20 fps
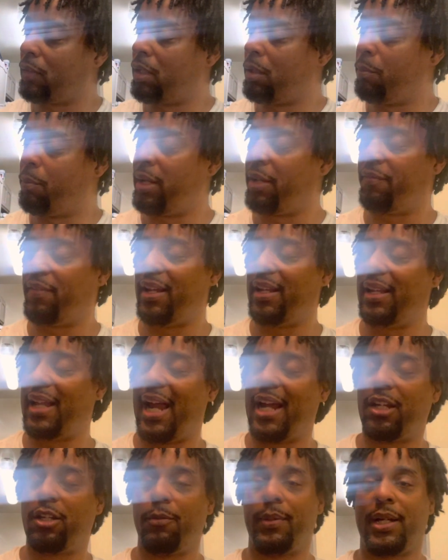But if they
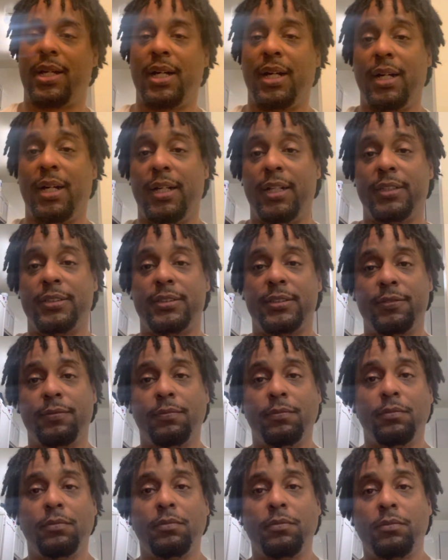like you because
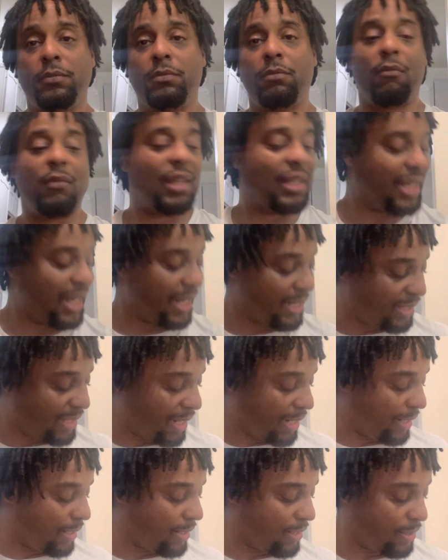they
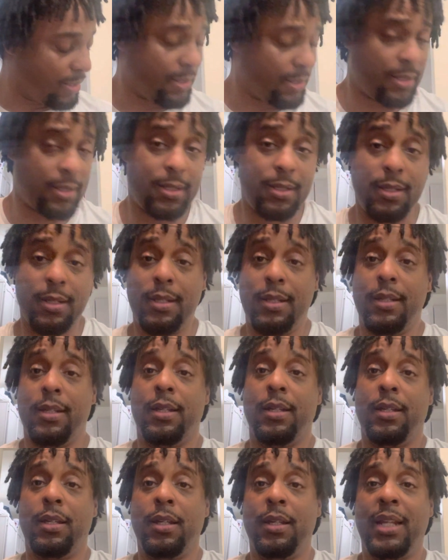think
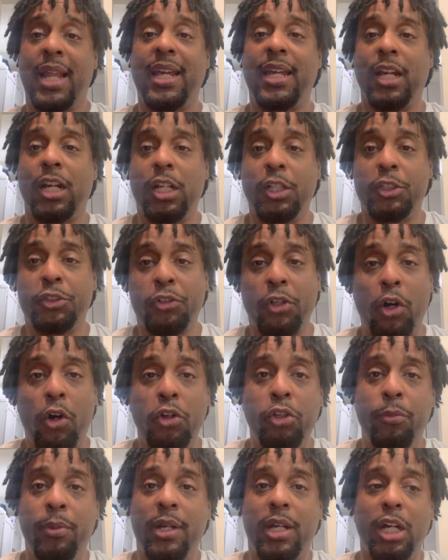they can control
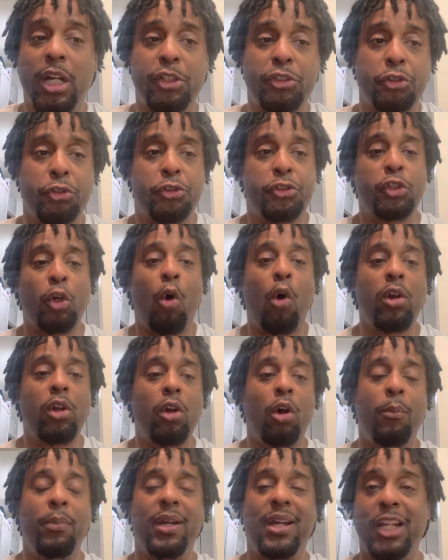you because you're short
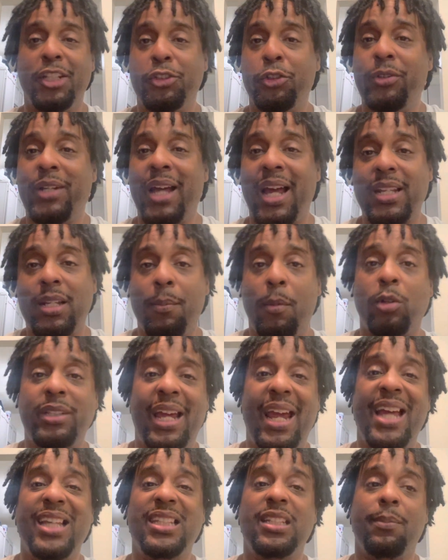or because you're not the most
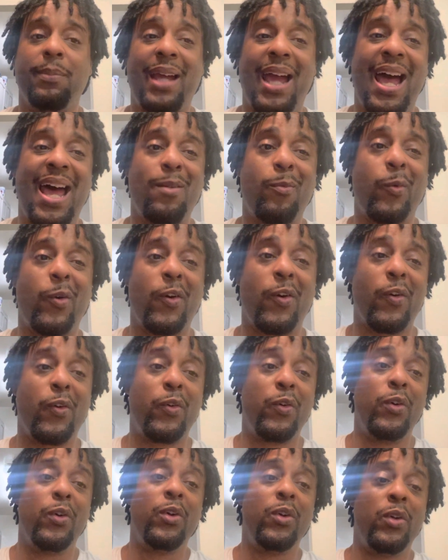handsome guy in the world,
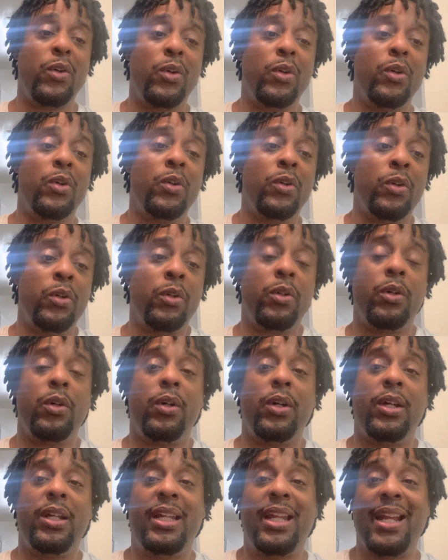
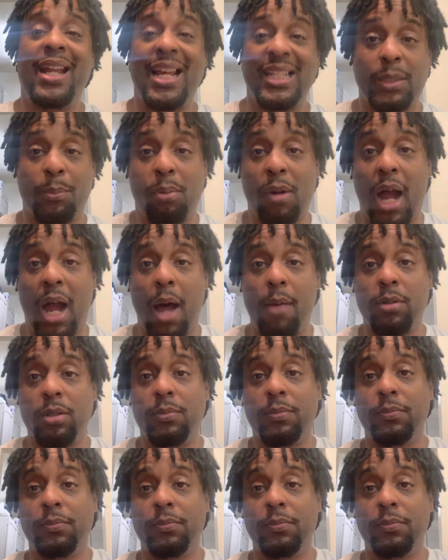then that's a problem.